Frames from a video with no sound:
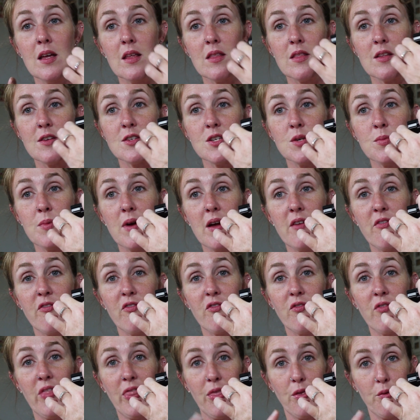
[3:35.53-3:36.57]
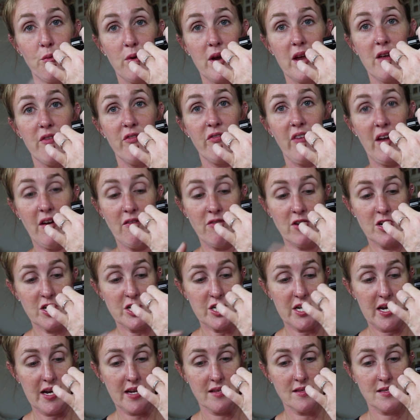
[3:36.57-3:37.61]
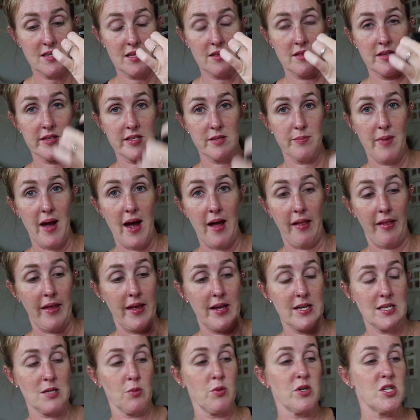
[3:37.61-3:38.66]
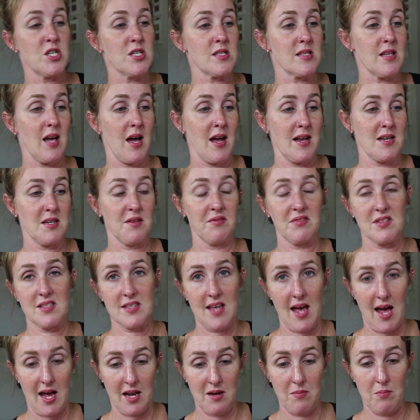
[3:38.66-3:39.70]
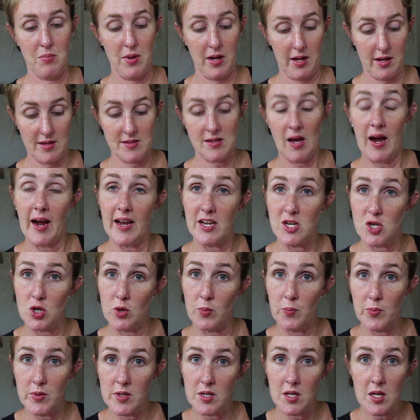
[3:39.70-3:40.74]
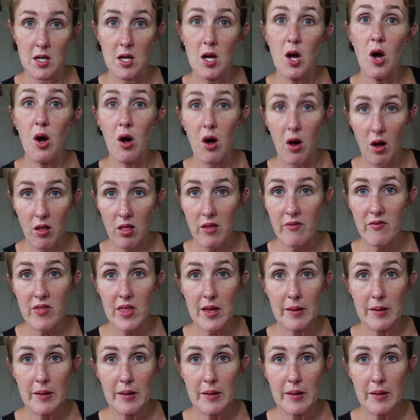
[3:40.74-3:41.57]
These are my 3 favorite shades in this palette, which is kind of sad because I duped all of